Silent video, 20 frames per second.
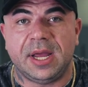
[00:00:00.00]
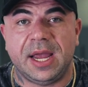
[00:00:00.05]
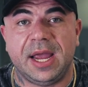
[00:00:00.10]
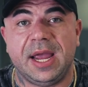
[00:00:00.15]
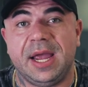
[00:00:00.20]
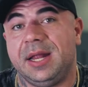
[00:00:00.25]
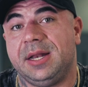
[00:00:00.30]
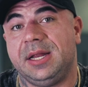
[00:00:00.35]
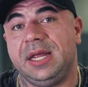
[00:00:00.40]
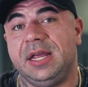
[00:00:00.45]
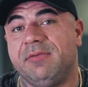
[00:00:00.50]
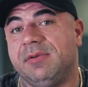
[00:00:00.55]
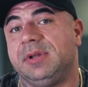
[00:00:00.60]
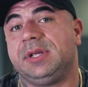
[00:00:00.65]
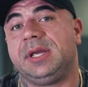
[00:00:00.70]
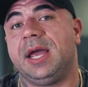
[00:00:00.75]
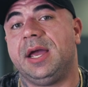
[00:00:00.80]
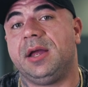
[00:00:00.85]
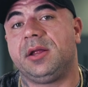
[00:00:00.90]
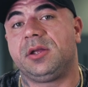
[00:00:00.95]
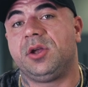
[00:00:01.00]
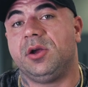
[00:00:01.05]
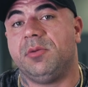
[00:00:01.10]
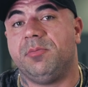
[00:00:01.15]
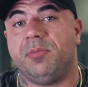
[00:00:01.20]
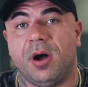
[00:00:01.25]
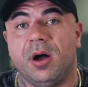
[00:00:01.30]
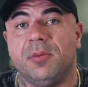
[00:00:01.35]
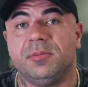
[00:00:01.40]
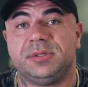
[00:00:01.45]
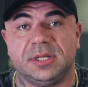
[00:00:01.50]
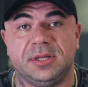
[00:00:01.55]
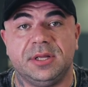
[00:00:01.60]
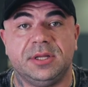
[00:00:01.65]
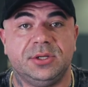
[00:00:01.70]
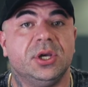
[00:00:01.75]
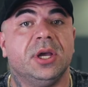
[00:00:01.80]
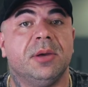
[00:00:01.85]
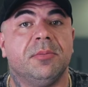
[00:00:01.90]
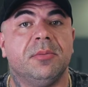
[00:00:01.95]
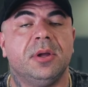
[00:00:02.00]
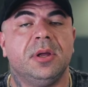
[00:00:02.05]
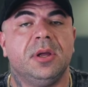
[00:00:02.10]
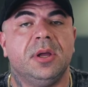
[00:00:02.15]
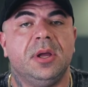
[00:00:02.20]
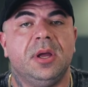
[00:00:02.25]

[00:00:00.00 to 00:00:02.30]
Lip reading: and even get good pumps in the gym.